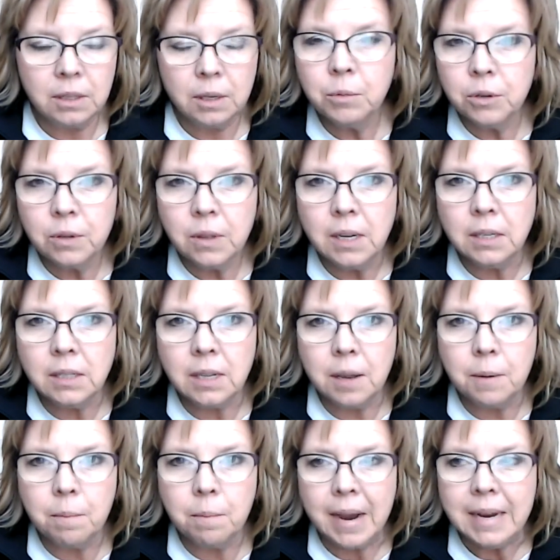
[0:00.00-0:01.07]
things that
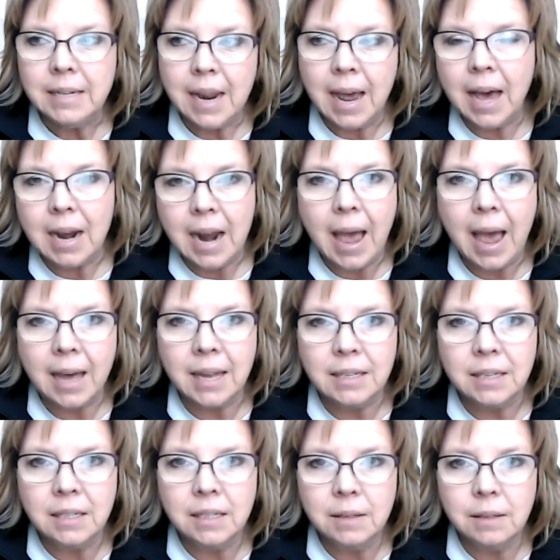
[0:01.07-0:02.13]
my dad had
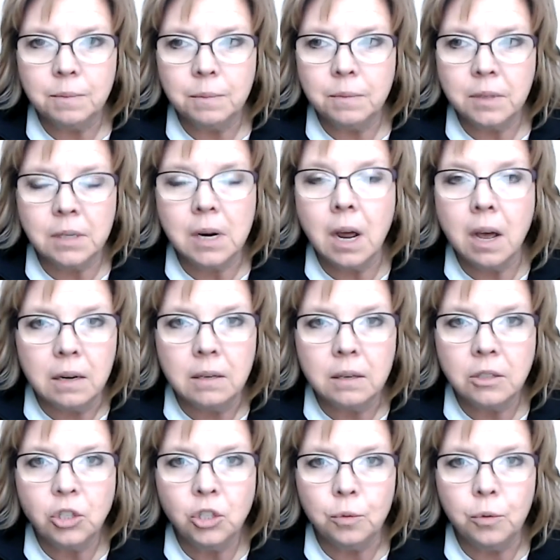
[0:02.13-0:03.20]
done
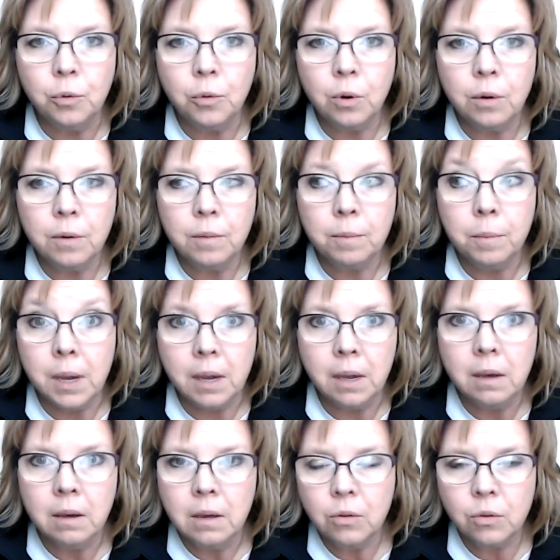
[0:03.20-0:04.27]
to me
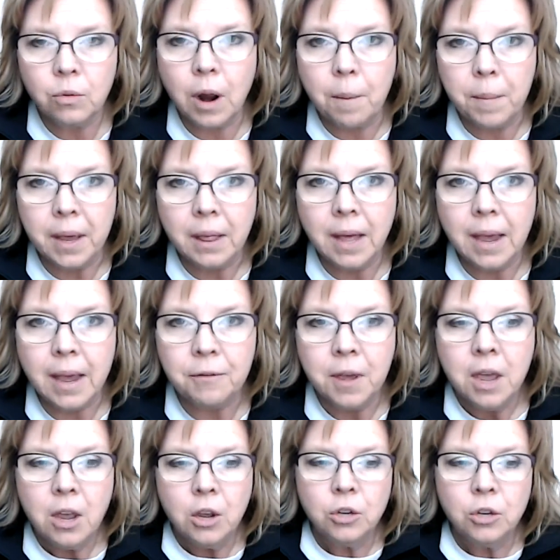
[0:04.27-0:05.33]
throughout my life.
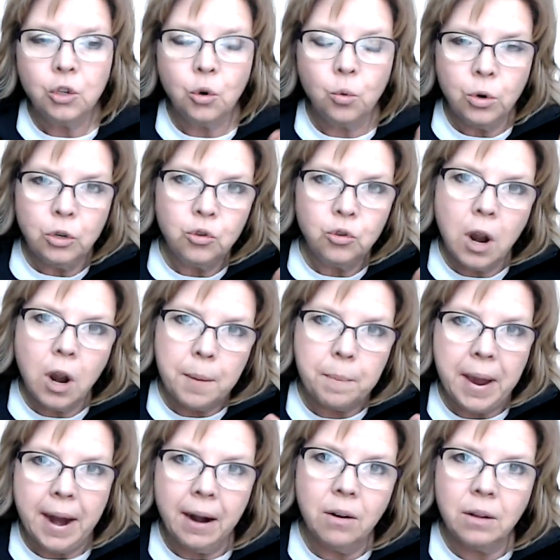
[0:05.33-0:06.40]
So we're drawing
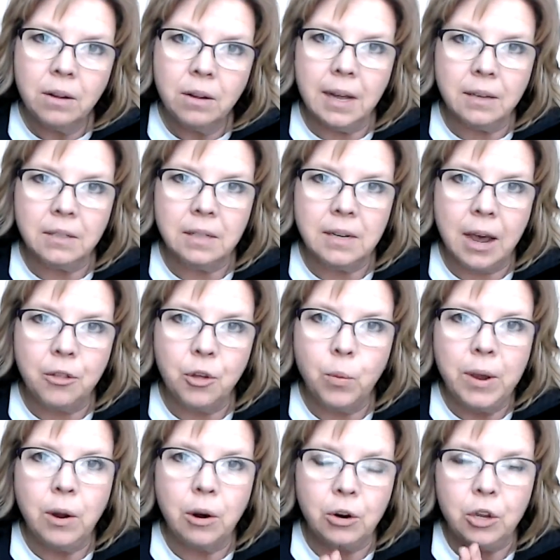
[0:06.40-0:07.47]
parallels now that
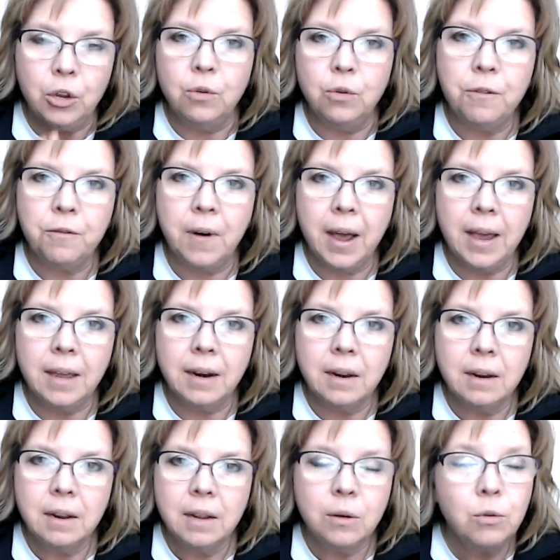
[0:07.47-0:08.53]
we are unified.
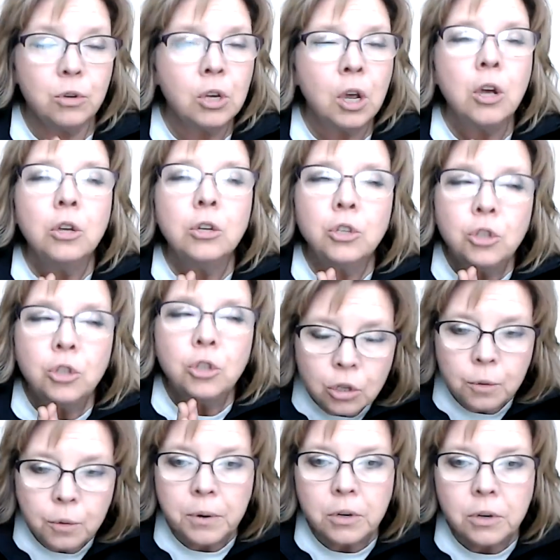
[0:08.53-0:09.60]
It was
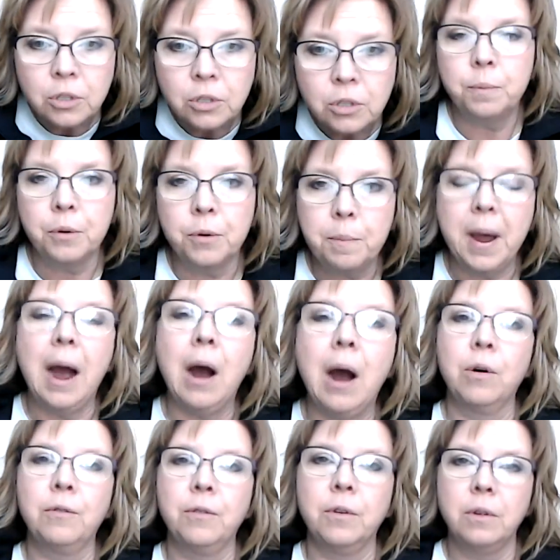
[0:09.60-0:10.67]
super, super
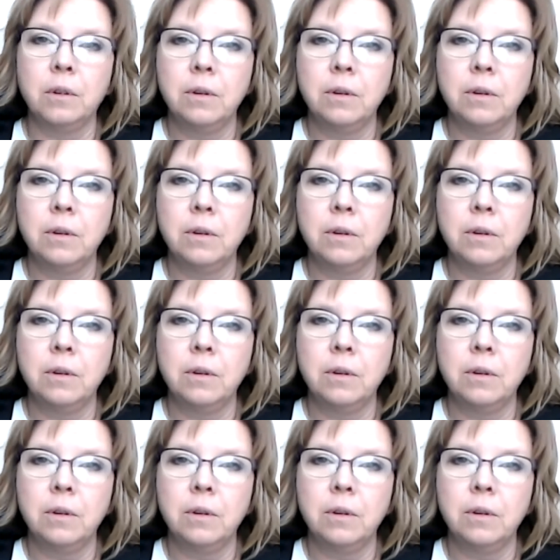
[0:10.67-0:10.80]
powerful.